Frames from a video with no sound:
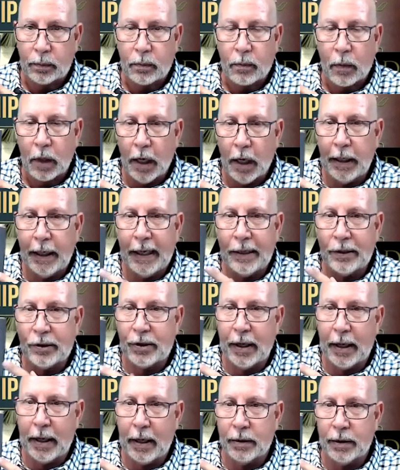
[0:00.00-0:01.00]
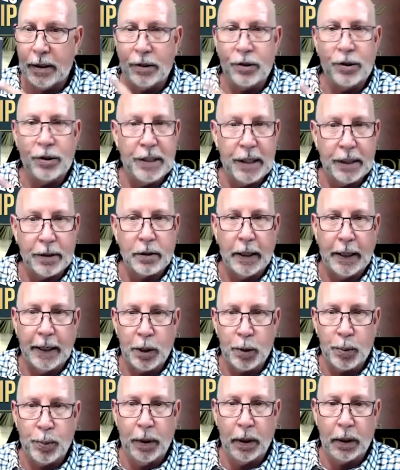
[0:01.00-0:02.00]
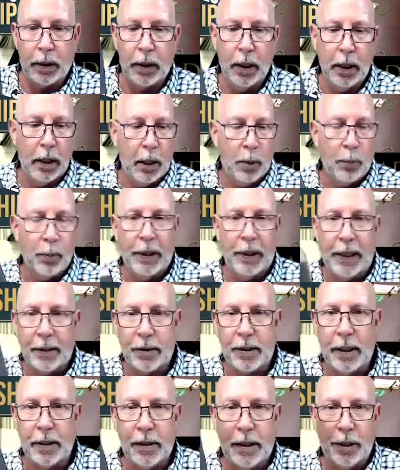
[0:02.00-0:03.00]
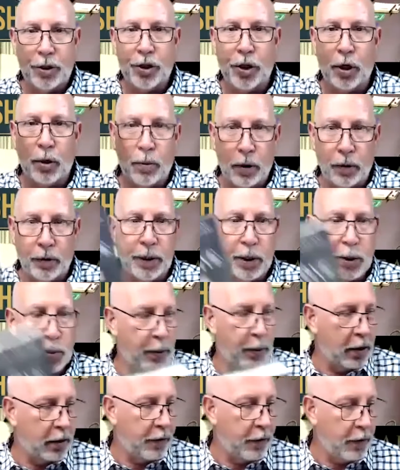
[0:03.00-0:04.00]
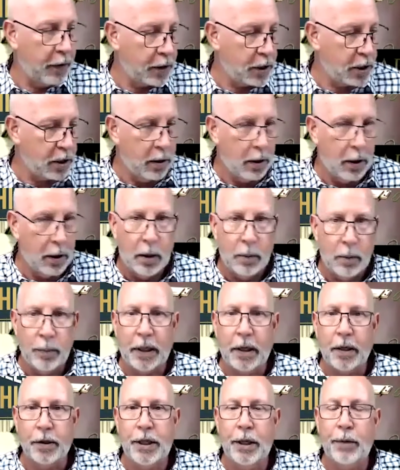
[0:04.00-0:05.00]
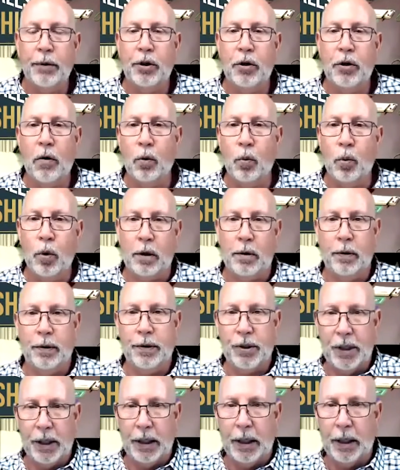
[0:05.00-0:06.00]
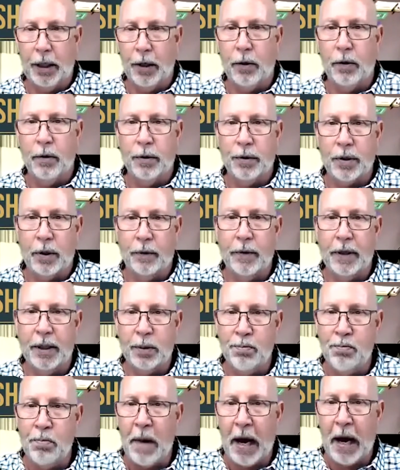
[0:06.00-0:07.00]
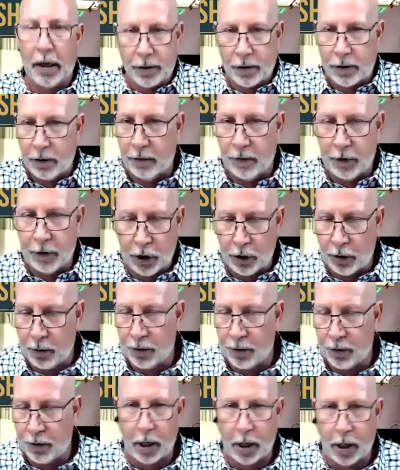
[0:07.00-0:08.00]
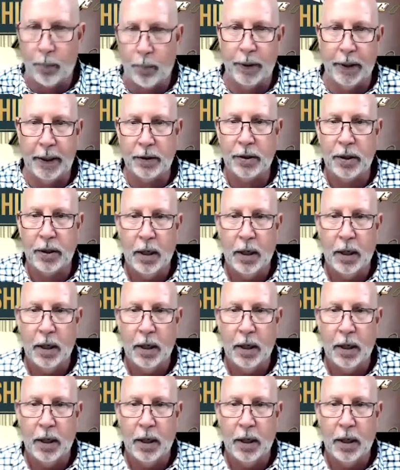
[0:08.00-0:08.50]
And he says, this is his latest book, but he says he should have wrote this book first, because he would go and work with C E Os of these massive, huge companies,